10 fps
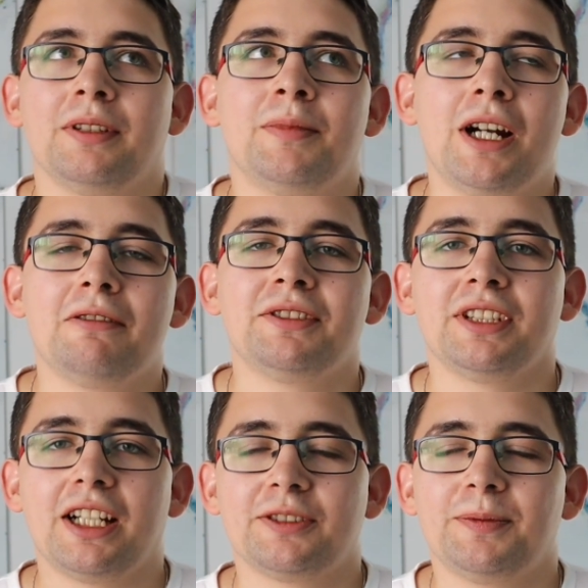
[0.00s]

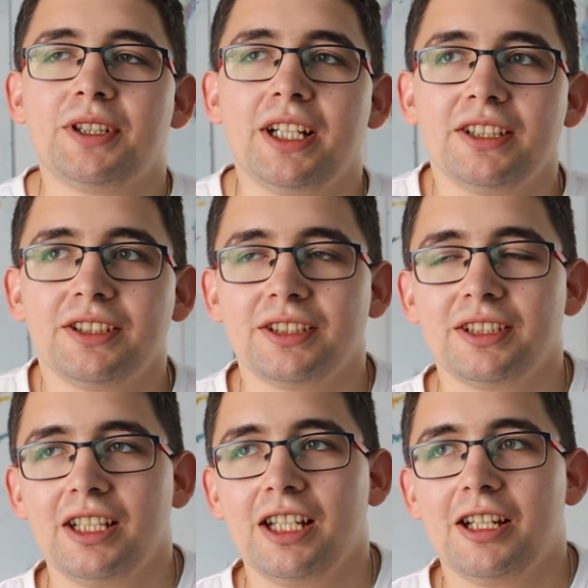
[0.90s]
browsing experience,
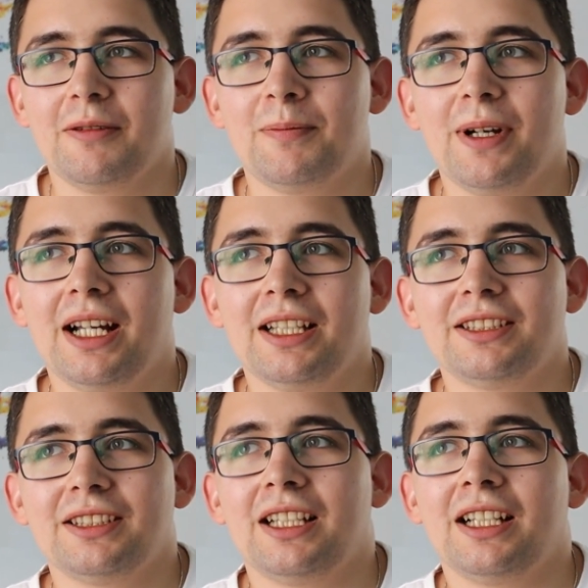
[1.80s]

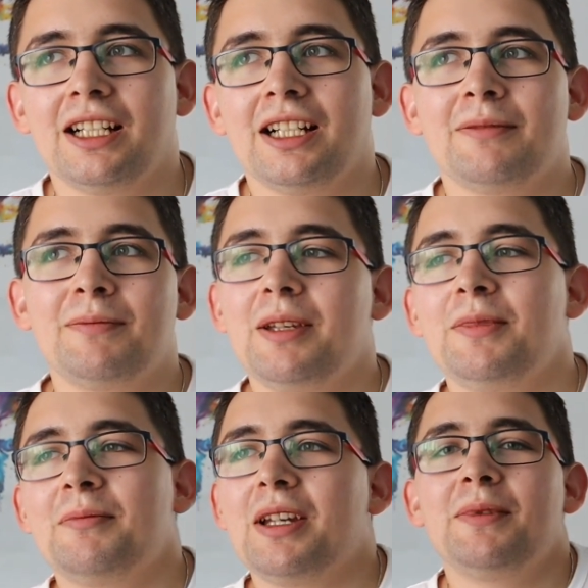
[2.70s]
but
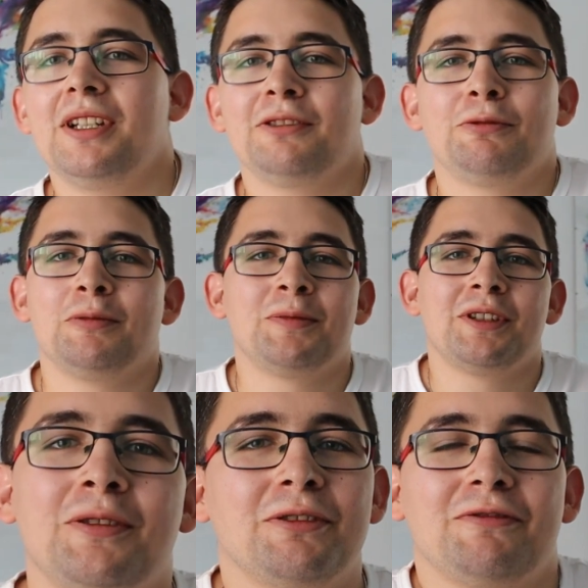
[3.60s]
maybe it will be
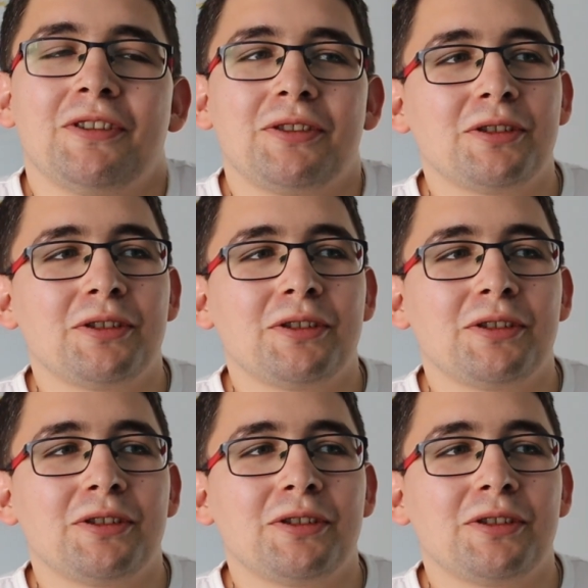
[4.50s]
good for you.